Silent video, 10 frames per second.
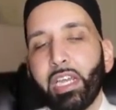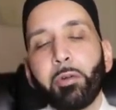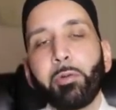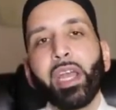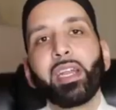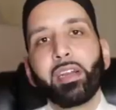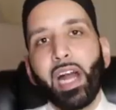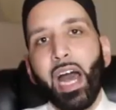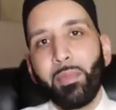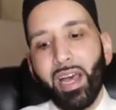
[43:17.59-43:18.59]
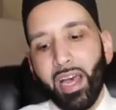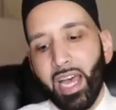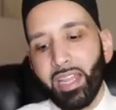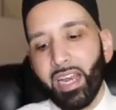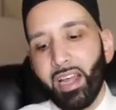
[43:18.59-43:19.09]
He created rahmah,
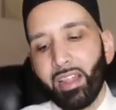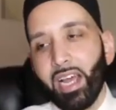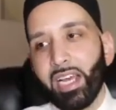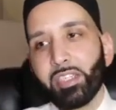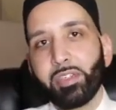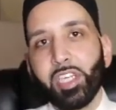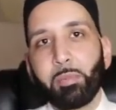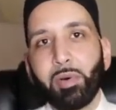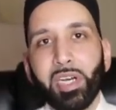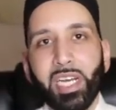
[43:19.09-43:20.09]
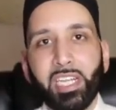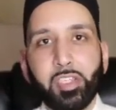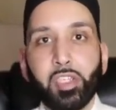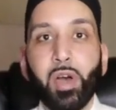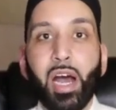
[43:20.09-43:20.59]
and then Allah Azza put it into